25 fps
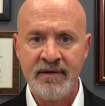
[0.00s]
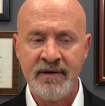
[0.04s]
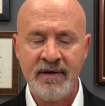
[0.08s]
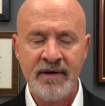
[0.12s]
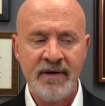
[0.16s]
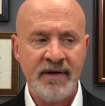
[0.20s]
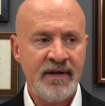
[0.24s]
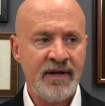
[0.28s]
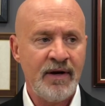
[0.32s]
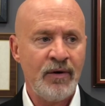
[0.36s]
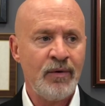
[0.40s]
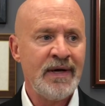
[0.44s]

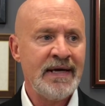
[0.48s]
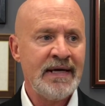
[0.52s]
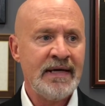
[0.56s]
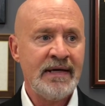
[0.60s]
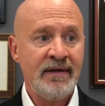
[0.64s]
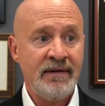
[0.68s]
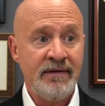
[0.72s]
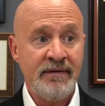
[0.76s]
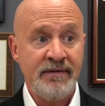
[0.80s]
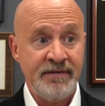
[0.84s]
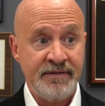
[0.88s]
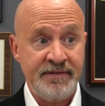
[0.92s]
You know,
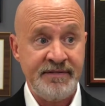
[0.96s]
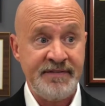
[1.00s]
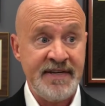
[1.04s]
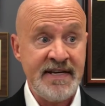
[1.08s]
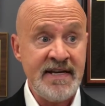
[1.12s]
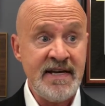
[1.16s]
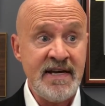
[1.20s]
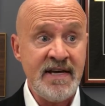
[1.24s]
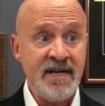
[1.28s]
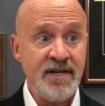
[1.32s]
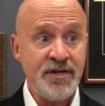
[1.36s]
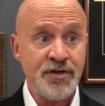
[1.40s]

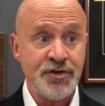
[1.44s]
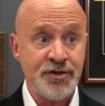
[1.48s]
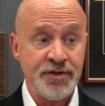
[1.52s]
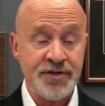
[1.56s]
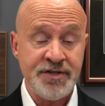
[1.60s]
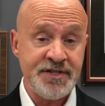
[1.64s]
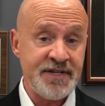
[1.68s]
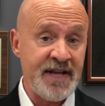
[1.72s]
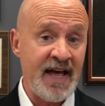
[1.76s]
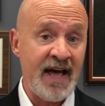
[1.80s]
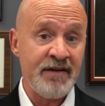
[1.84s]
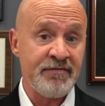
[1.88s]
D should
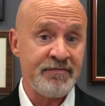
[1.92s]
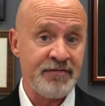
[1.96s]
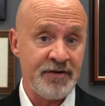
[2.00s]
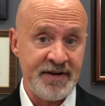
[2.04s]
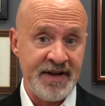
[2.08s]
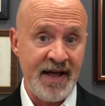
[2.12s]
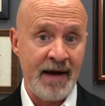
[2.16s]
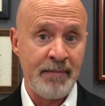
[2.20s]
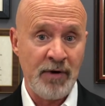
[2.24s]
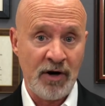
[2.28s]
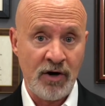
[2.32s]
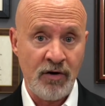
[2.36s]
stand for
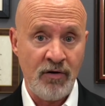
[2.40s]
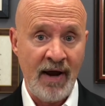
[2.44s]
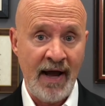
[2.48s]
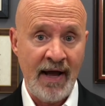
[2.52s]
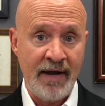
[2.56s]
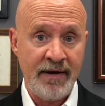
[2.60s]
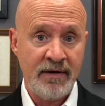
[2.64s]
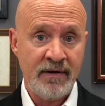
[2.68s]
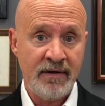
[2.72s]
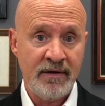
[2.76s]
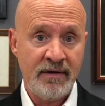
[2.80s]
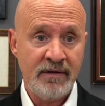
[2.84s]
Democrat.
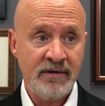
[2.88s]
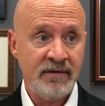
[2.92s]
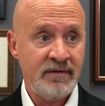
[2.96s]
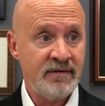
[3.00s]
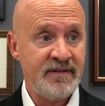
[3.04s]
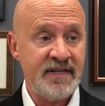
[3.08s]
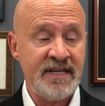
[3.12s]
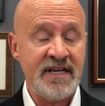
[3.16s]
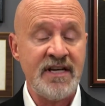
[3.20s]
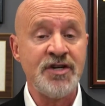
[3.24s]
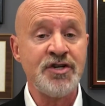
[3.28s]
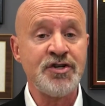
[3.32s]

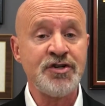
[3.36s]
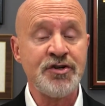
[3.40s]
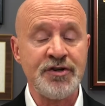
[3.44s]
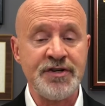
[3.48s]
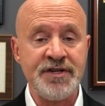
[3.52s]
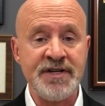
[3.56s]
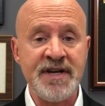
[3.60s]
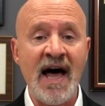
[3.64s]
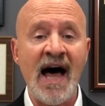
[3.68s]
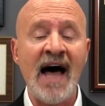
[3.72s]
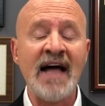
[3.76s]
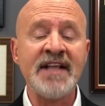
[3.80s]
D should
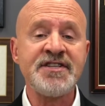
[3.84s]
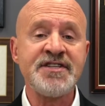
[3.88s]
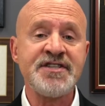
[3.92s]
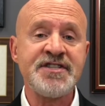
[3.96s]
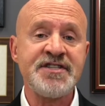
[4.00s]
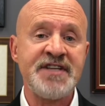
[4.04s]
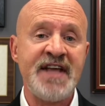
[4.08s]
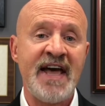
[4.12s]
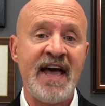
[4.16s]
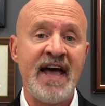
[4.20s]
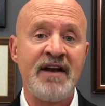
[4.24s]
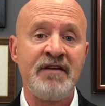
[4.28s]
not
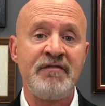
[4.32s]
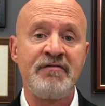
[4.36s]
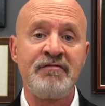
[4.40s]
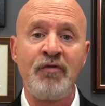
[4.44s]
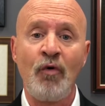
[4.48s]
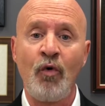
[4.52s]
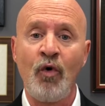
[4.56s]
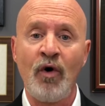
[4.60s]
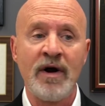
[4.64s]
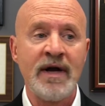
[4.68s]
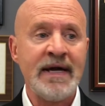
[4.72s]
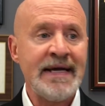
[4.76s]
stand
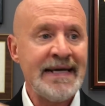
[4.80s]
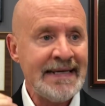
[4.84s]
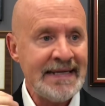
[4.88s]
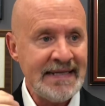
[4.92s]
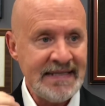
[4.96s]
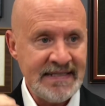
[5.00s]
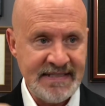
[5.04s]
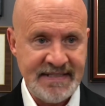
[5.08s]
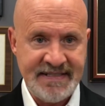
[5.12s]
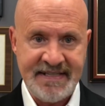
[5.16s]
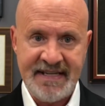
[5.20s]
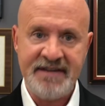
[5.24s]
for
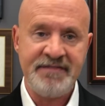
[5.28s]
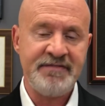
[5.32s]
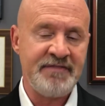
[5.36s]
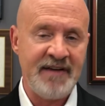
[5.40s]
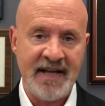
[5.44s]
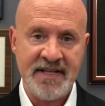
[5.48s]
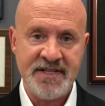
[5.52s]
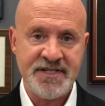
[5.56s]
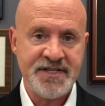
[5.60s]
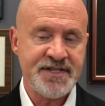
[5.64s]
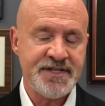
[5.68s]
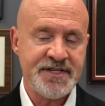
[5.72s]

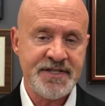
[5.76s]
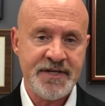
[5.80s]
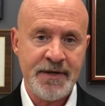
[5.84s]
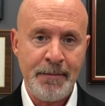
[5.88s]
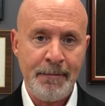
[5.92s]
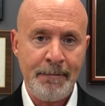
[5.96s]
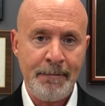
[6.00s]
defense.